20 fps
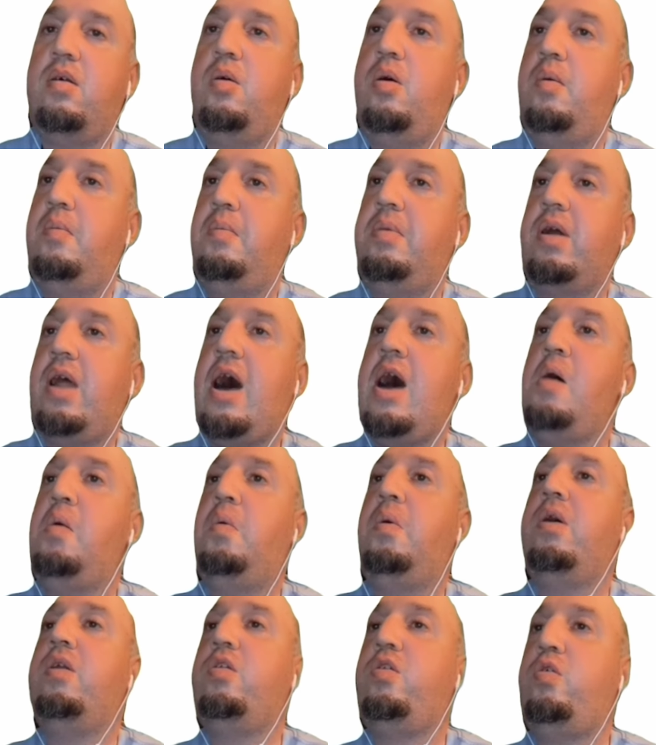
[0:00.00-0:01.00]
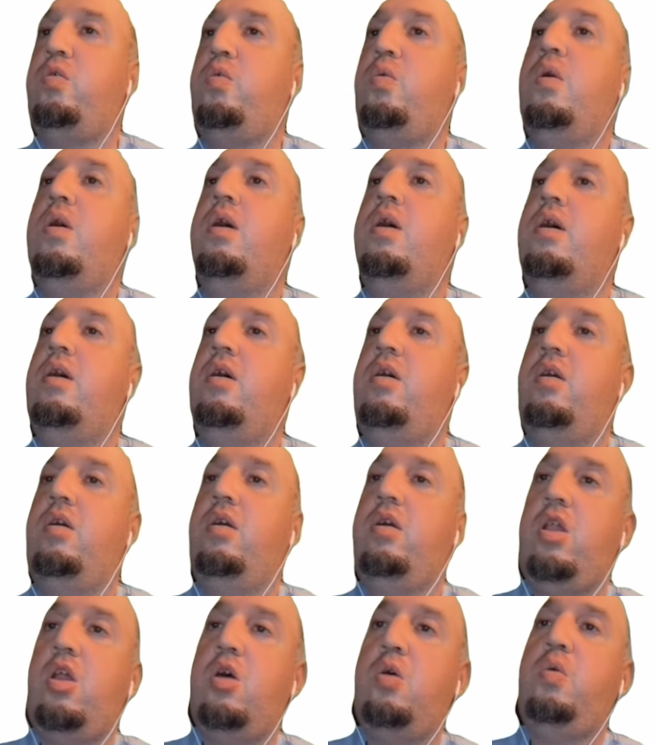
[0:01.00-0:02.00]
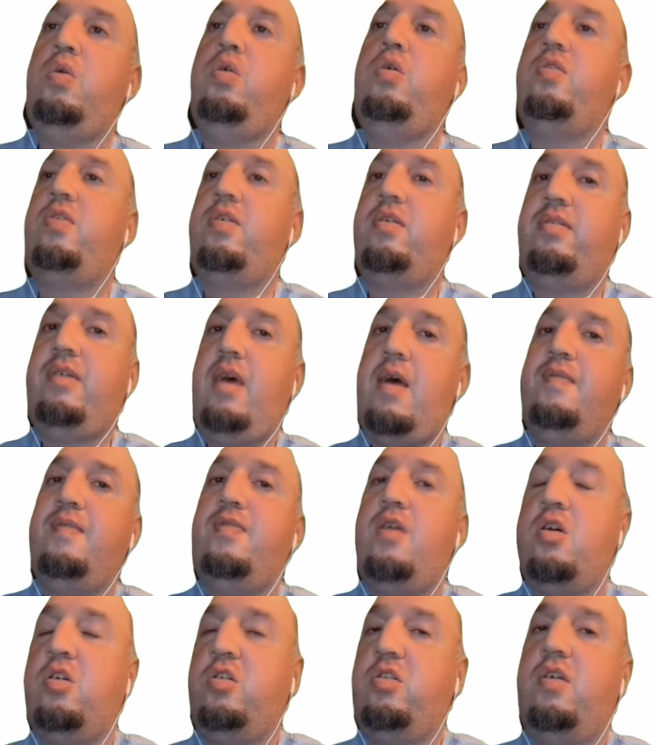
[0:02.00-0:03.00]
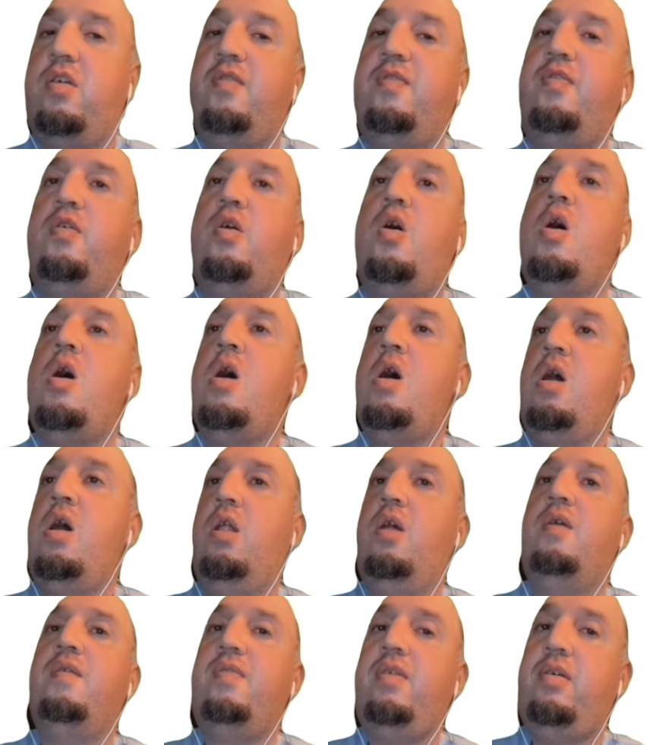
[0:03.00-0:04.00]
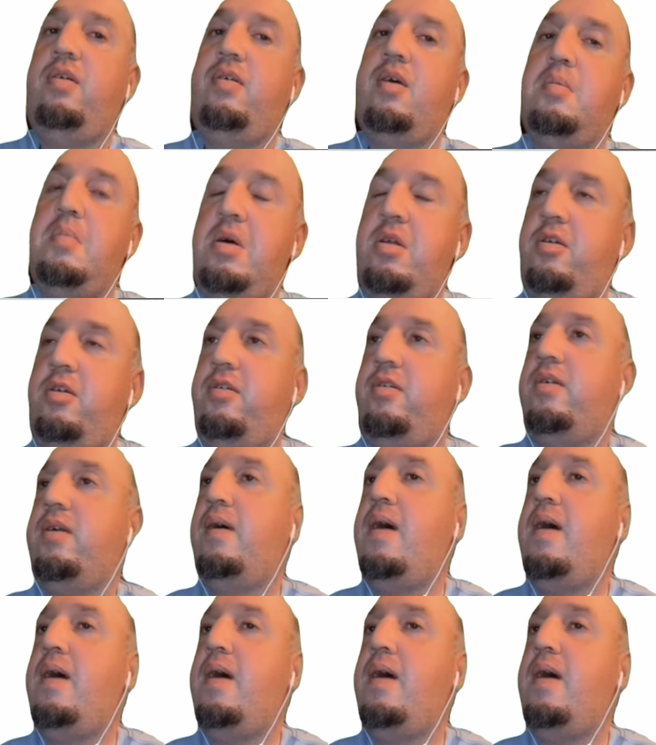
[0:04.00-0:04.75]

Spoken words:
but I want to use the same function for all of these images,